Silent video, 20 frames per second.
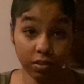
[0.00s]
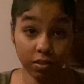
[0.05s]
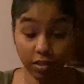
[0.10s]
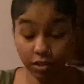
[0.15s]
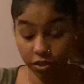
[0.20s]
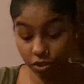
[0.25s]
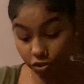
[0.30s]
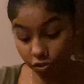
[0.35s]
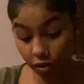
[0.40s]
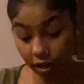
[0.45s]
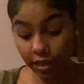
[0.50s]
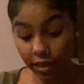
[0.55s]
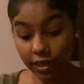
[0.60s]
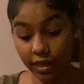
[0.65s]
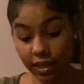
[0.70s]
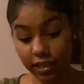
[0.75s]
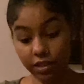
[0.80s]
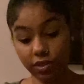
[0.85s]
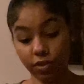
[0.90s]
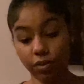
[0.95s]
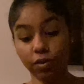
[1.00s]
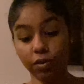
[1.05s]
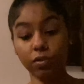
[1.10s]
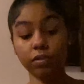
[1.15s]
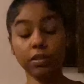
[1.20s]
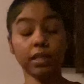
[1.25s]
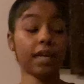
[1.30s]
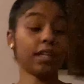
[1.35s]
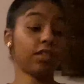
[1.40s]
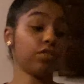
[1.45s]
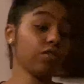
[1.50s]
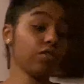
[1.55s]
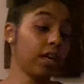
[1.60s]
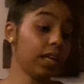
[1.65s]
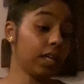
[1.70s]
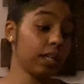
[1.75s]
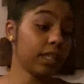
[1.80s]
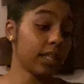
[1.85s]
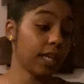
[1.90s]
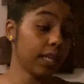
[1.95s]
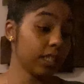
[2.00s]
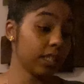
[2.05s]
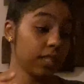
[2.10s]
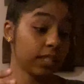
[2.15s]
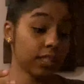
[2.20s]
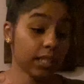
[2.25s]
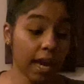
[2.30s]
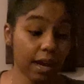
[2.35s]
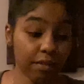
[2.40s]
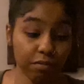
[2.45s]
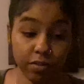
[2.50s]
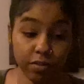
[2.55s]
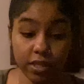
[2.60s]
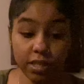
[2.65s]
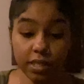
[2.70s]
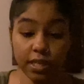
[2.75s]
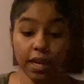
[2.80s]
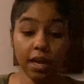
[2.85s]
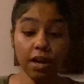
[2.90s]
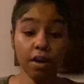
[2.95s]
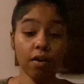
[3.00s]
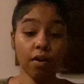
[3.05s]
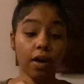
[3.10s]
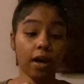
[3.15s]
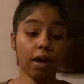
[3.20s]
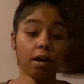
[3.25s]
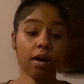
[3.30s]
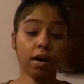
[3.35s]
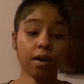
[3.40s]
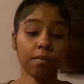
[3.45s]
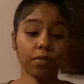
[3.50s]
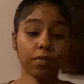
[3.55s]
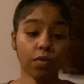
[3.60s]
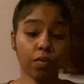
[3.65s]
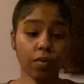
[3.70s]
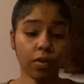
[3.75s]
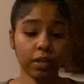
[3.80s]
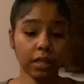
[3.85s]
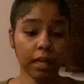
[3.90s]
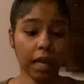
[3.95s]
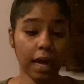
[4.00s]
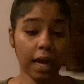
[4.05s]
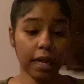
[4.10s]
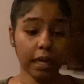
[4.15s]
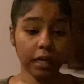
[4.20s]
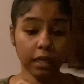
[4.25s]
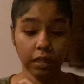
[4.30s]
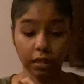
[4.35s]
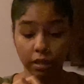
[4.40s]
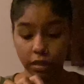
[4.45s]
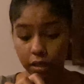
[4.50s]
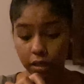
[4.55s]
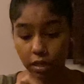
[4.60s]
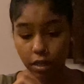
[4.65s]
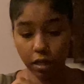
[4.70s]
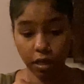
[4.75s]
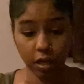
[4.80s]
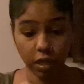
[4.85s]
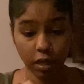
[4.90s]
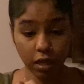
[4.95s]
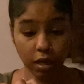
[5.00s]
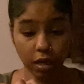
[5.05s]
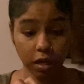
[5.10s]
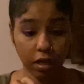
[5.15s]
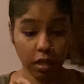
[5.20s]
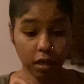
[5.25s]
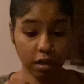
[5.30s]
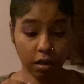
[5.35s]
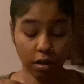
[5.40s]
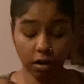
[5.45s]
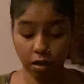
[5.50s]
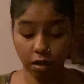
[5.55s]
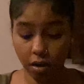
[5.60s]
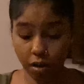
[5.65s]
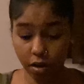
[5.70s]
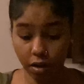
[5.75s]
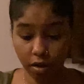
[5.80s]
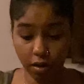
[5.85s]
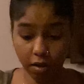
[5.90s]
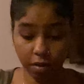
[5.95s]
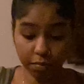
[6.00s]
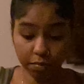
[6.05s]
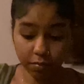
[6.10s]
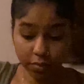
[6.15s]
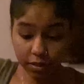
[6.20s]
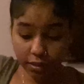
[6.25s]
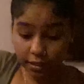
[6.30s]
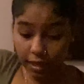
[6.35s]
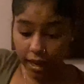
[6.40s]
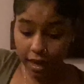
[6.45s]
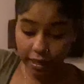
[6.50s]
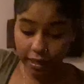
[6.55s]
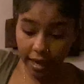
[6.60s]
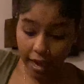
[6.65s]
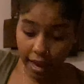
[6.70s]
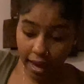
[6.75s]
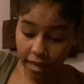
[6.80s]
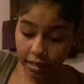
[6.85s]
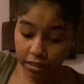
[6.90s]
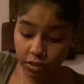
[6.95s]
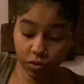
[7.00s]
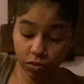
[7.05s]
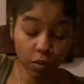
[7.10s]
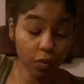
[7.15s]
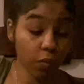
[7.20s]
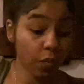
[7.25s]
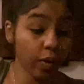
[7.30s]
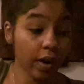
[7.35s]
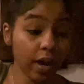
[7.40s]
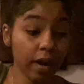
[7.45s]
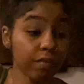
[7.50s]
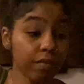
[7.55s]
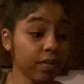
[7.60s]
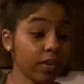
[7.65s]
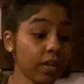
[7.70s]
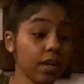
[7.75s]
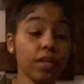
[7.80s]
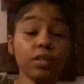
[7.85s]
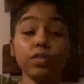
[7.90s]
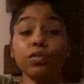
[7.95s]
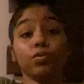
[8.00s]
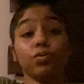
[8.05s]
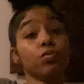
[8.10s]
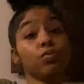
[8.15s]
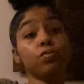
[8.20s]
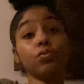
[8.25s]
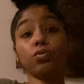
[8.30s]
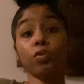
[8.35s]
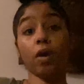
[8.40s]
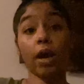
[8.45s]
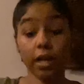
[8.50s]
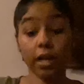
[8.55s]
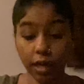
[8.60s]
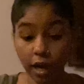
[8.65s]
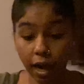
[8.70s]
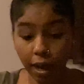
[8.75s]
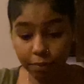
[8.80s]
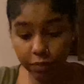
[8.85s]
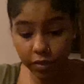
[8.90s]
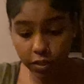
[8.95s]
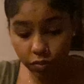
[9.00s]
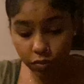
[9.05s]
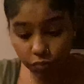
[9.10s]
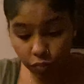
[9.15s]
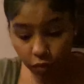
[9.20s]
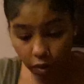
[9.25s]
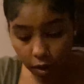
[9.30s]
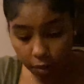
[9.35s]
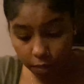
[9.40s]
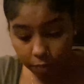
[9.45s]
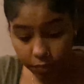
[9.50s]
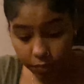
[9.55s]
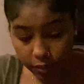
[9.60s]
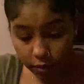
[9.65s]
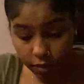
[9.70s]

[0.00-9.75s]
trying to get those, like trying to get these at resale on like StockX or wherever you try to cop these from,